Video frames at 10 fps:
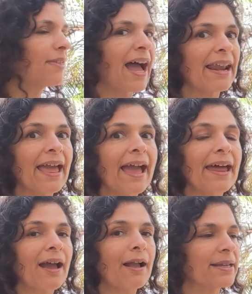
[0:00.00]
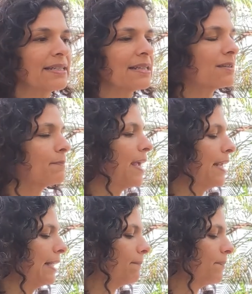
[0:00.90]
through that, and I'm
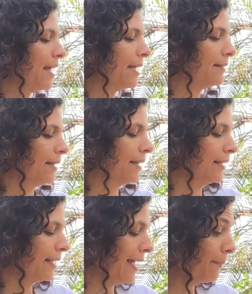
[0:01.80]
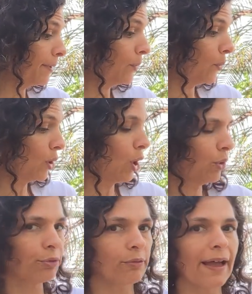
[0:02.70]
anticipating that Cammy will
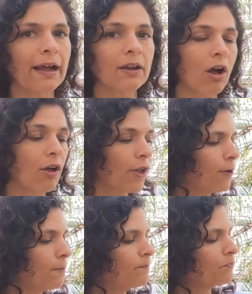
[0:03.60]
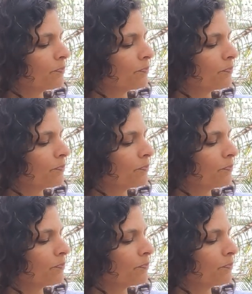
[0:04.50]
go through that, although